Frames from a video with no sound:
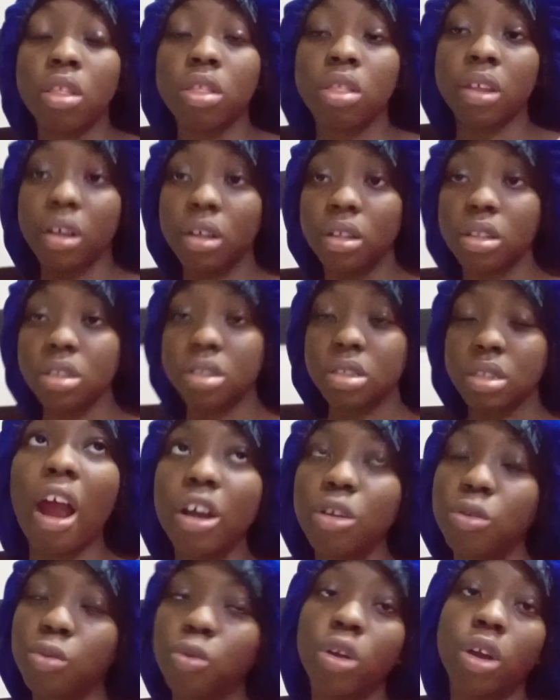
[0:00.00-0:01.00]
thing.
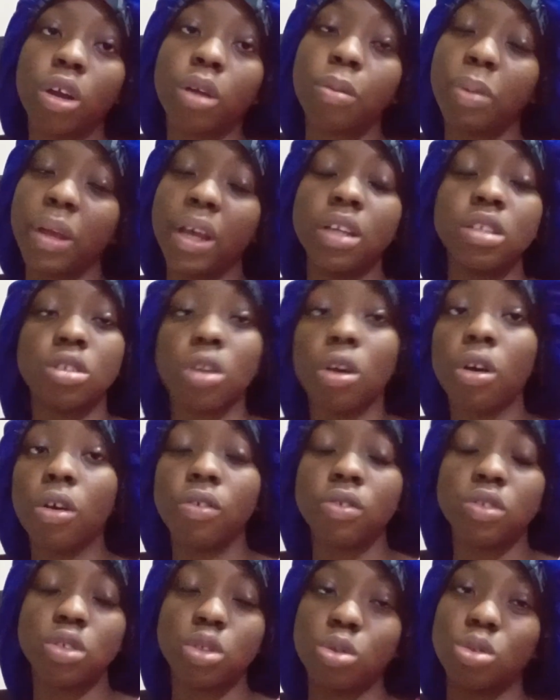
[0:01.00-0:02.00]
Hard work pays
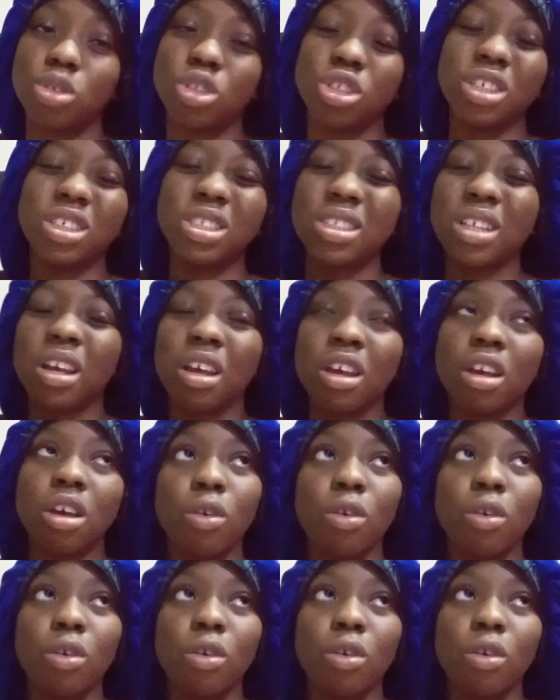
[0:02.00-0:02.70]
off, so just